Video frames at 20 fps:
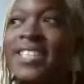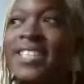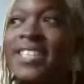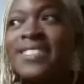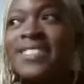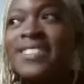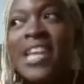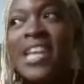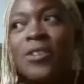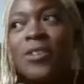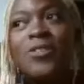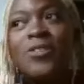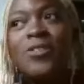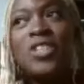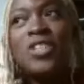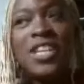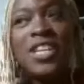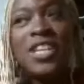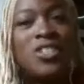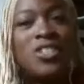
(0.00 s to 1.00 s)
it's subtle
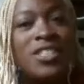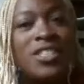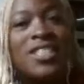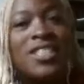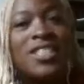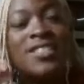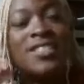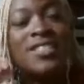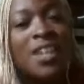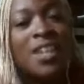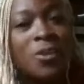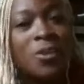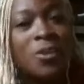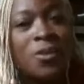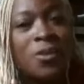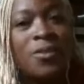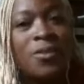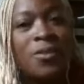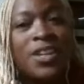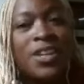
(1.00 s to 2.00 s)
changes it's
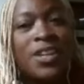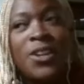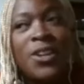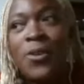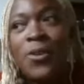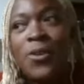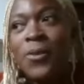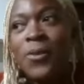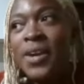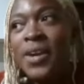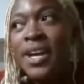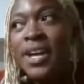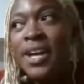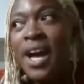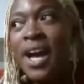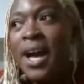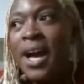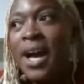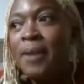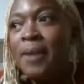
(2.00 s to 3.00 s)
subtle you know
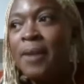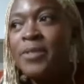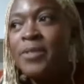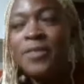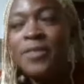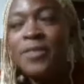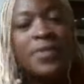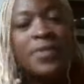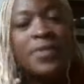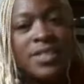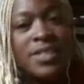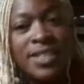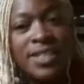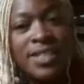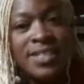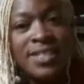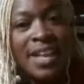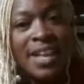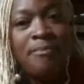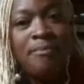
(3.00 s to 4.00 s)
um,
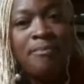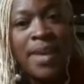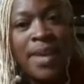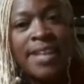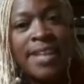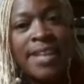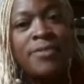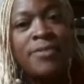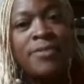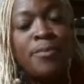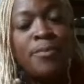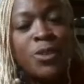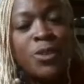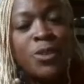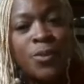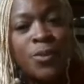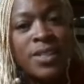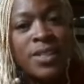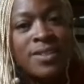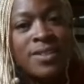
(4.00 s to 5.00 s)
differences that make it them
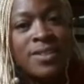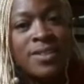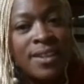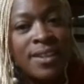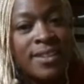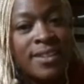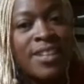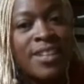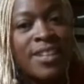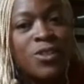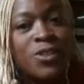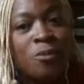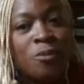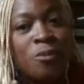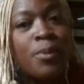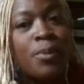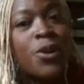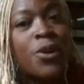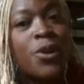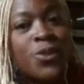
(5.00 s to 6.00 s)
so distinct and so
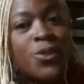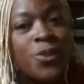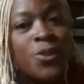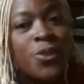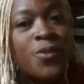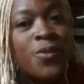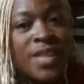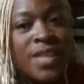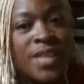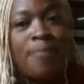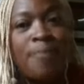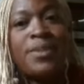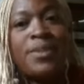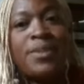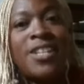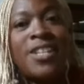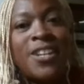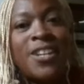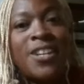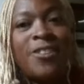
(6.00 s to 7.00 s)
personal for that
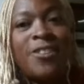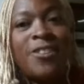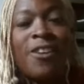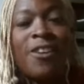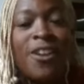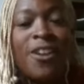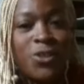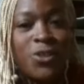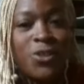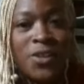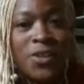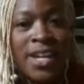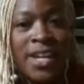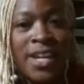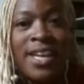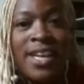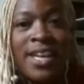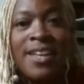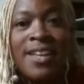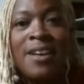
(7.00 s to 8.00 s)
particular
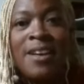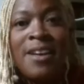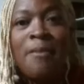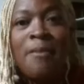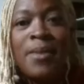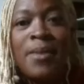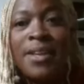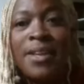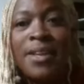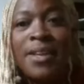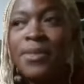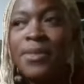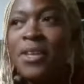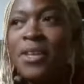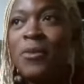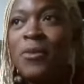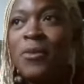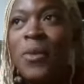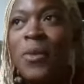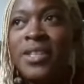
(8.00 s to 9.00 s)
country right. but i
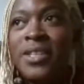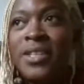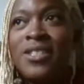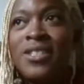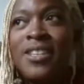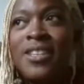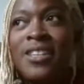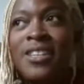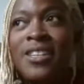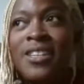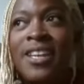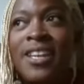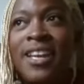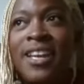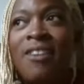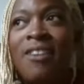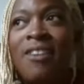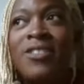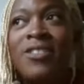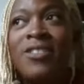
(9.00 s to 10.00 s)
think what's
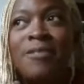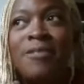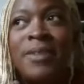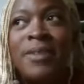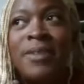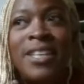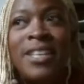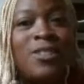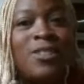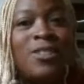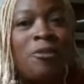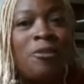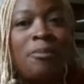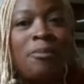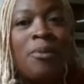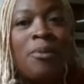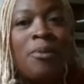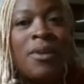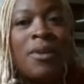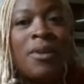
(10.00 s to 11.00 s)
ultimately so
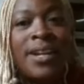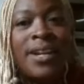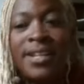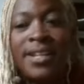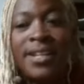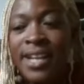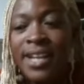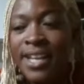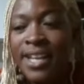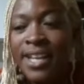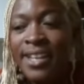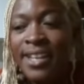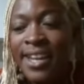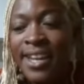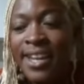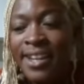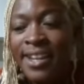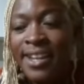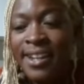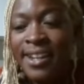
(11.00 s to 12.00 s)
important and
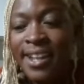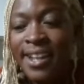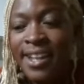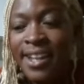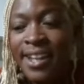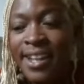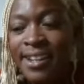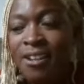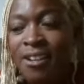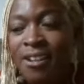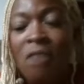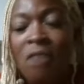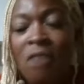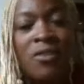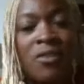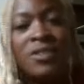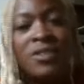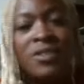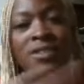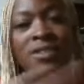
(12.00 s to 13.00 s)
and and
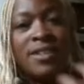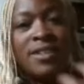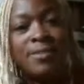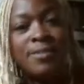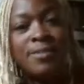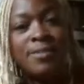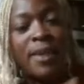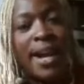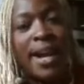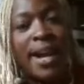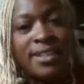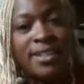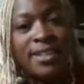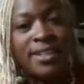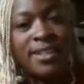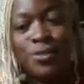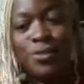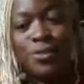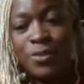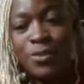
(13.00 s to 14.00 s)
governs us back
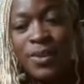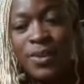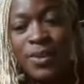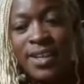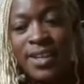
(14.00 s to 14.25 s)
to